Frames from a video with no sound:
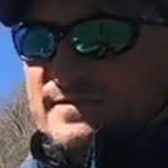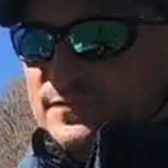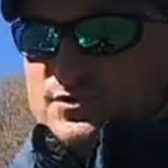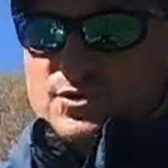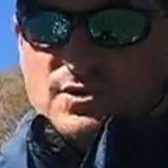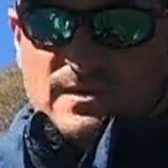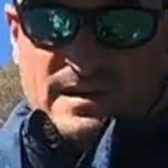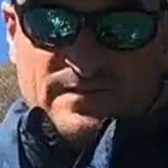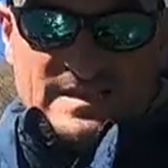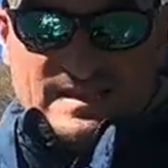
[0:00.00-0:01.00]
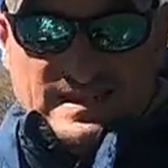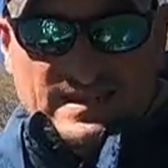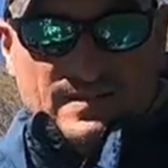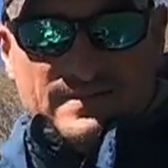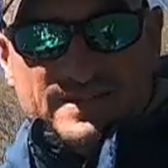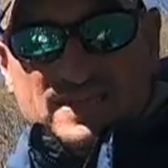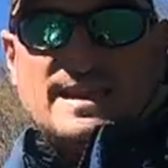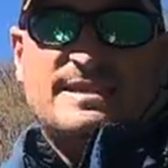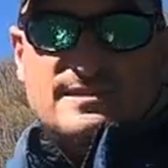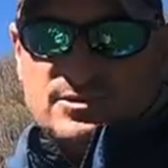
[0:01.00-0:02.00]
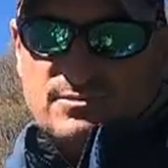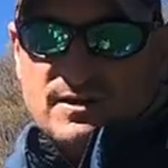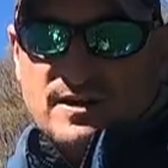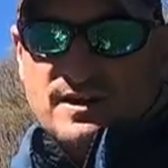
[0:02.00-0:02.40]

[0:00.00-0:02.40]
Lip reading: line for trolling if it's legal in the state that you